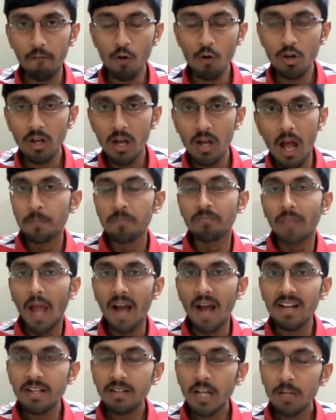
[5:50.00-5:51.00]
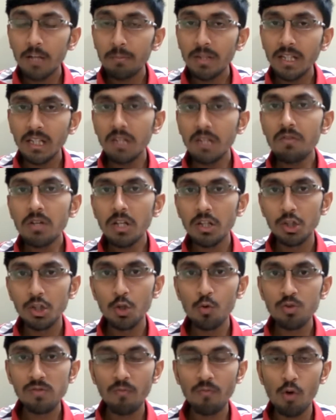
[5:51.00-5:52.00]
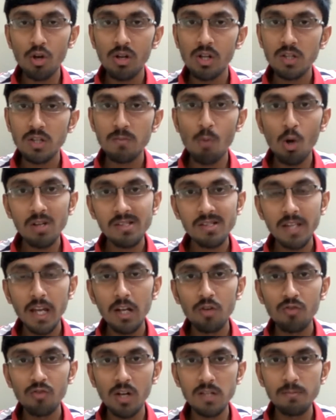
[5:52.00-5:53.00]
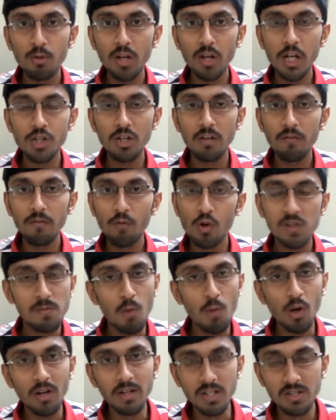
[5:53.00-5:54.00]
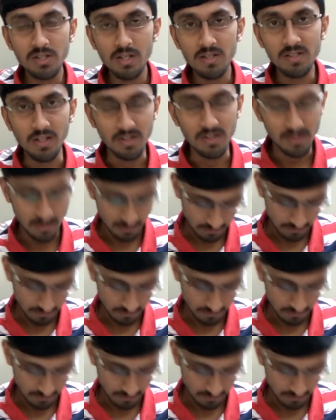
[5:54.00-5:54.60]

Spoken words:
food, and it can be even used for small-scale transportation for smaller distances.